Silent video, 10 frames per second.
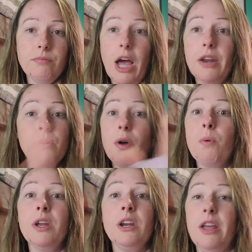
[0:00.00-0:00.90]
I don't know
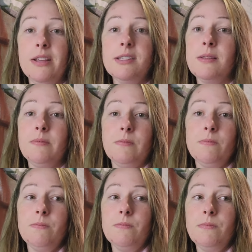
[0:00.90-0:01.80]
what it is.
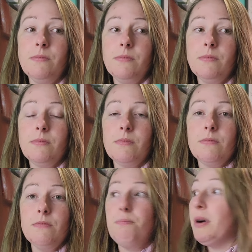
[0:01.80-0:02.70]

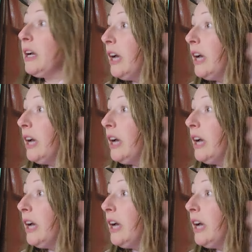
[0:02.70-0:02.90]
But